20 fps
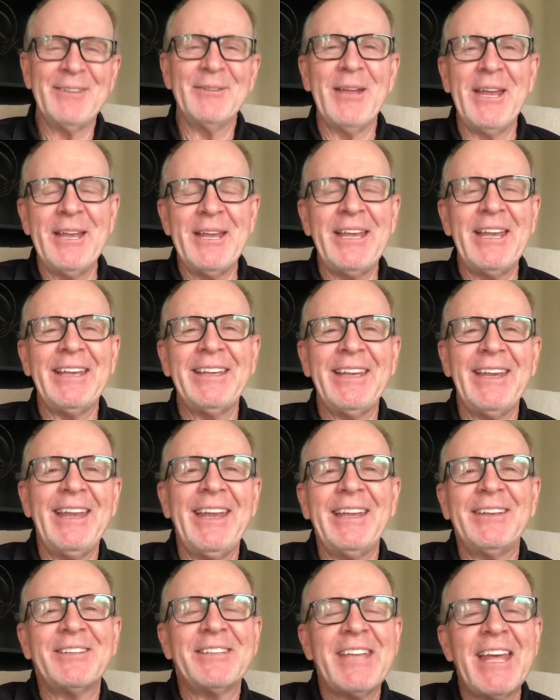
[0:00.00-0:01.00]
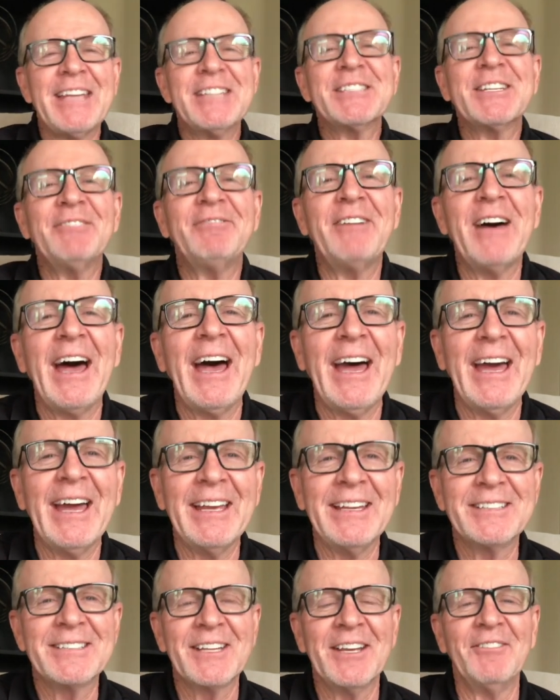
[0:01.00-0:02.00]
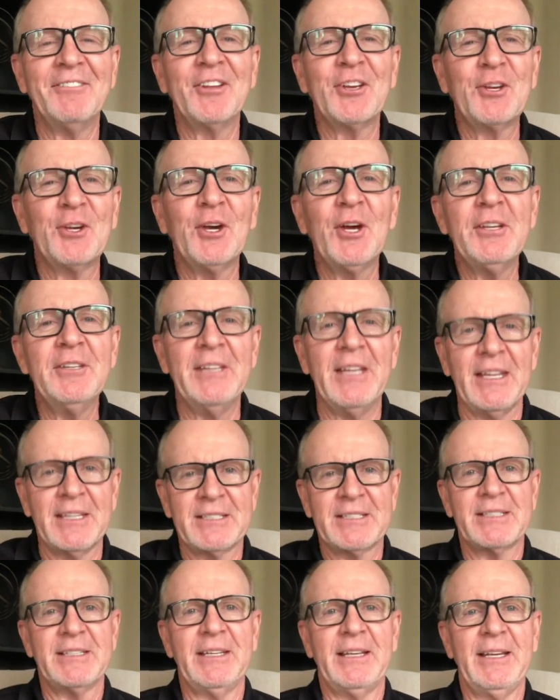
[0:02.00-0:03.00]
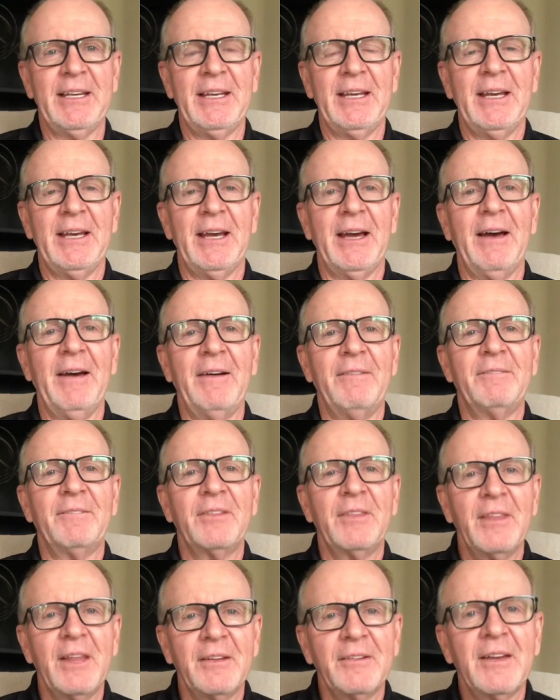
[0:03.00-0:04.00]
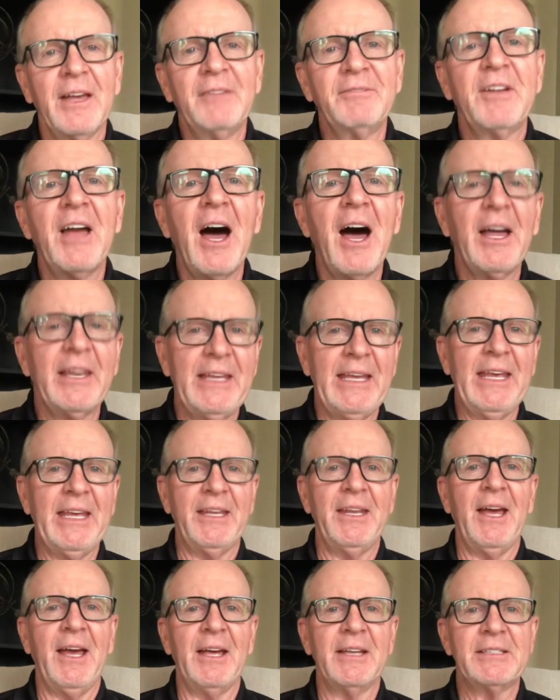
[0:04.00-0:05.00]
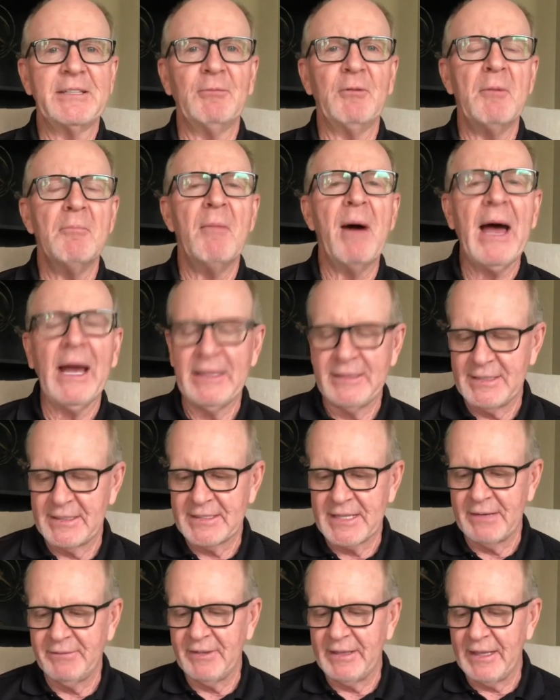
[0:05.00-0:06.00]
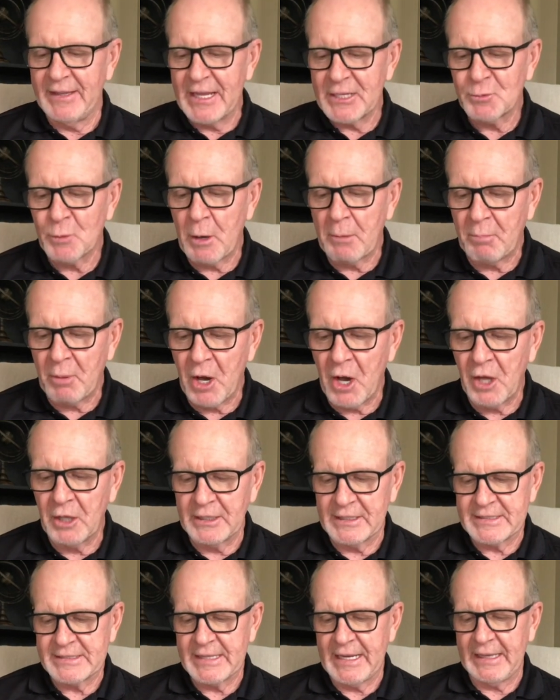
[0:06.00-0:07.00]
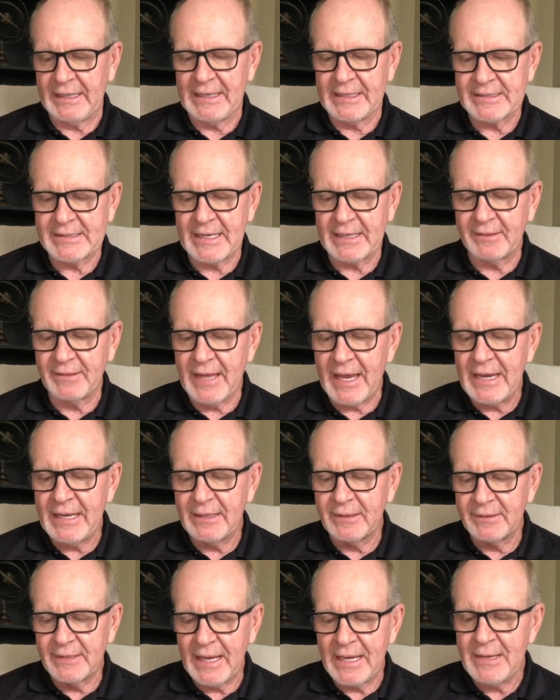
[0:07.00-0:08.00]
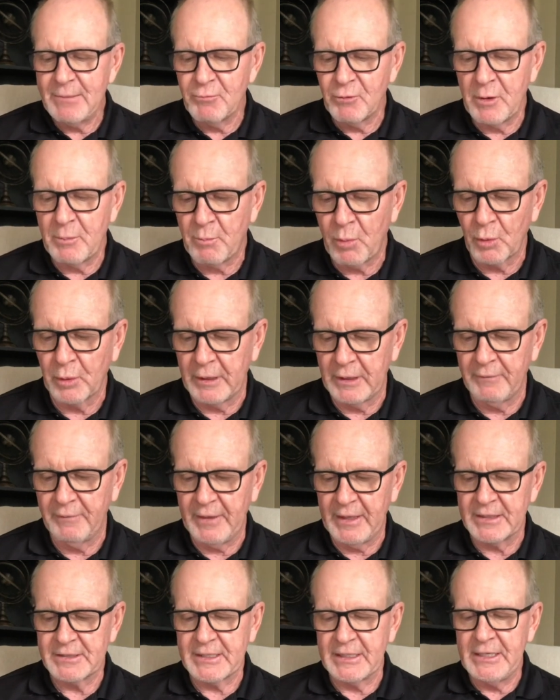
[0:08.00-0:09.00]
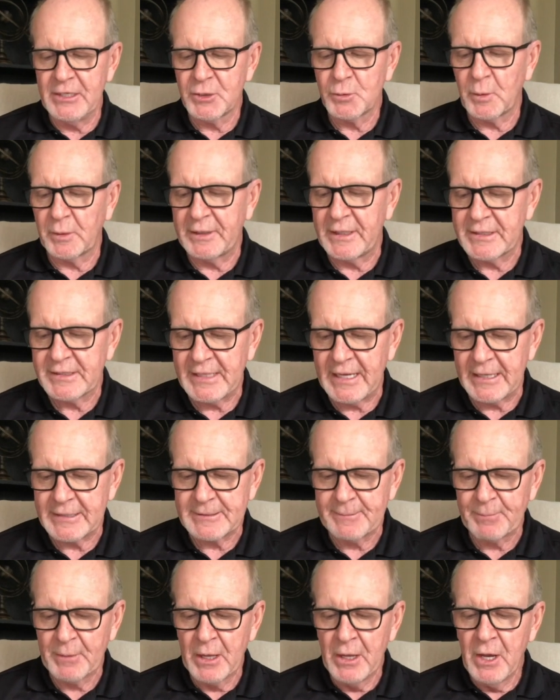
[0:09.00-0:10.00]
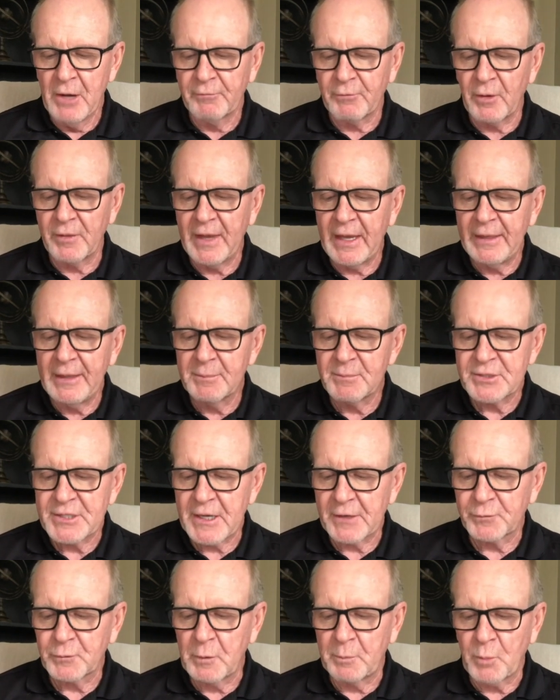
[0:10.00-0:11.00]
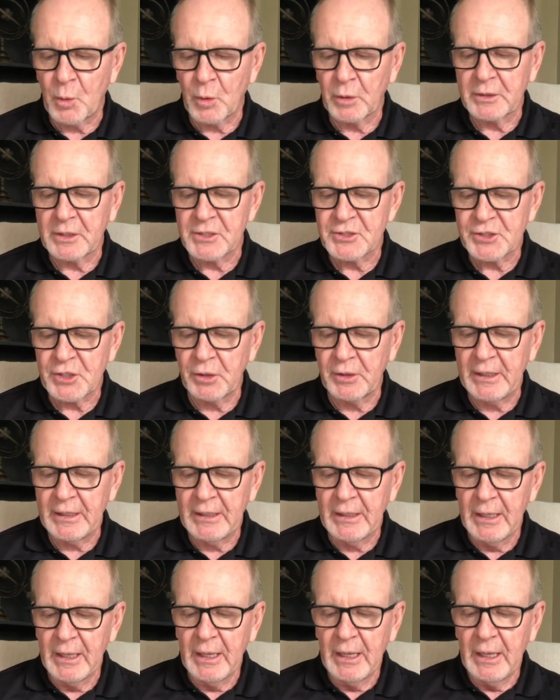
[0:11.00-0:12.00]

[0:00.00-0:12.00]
It testifies of the goodness of God in us. It reminds us of it. And that's what Paul is saying. He's saying they reported this. And here's what they says. "For they themselves report concerning